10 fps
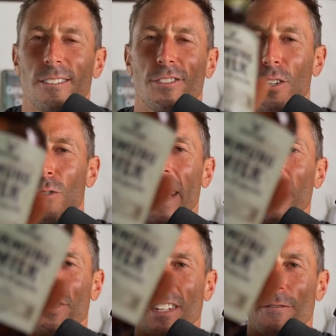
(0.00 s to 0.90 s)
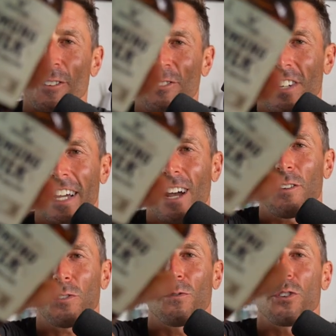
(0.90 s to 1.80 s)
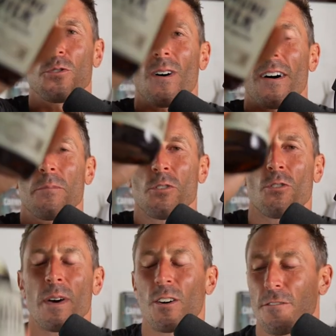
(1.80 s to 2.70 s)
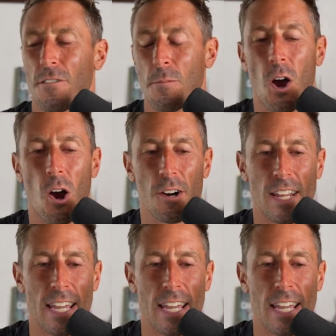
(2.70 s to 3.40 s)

See you later, Sniffles. Check out this review on Immunomilk from Heart